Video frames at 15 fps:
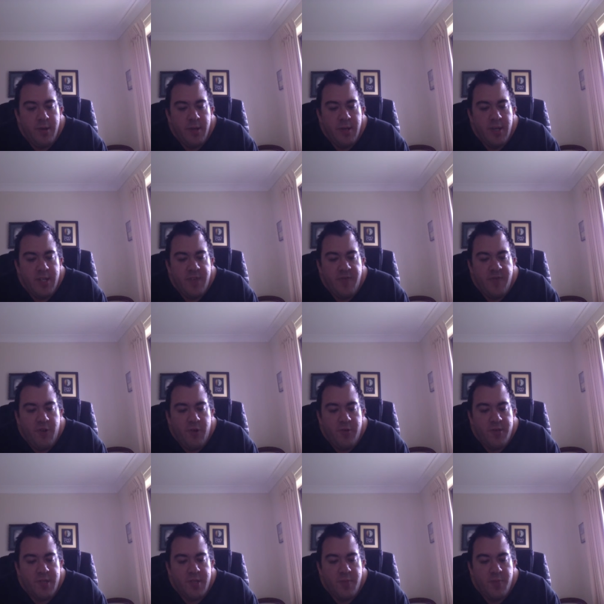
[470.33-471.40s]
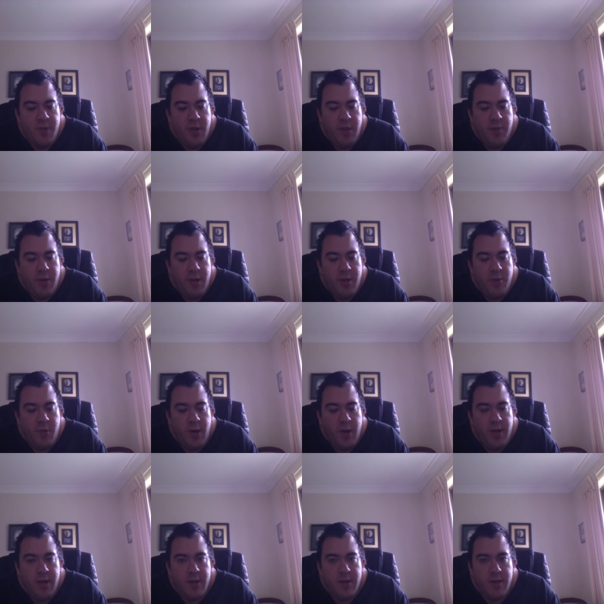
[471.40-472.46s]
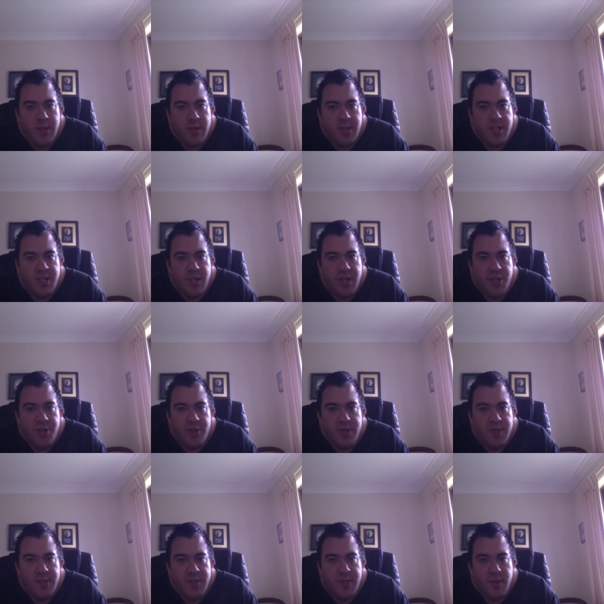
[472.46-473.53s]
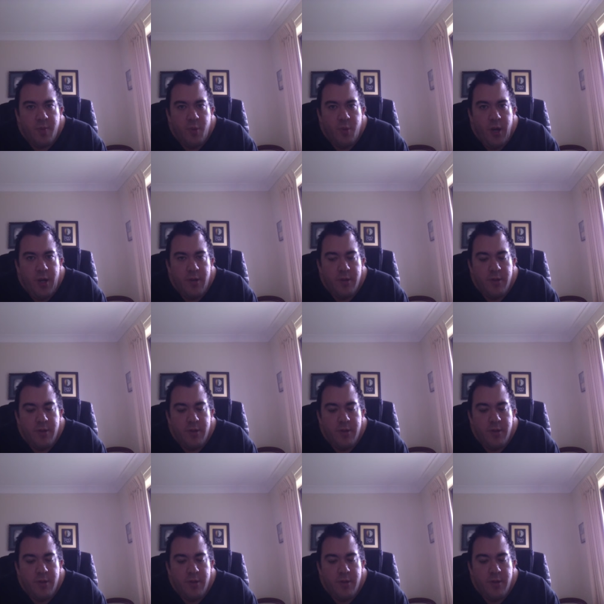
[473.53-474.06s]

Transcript: Yes, of course, it's a birthmark. Why? Is it dangerous in some way?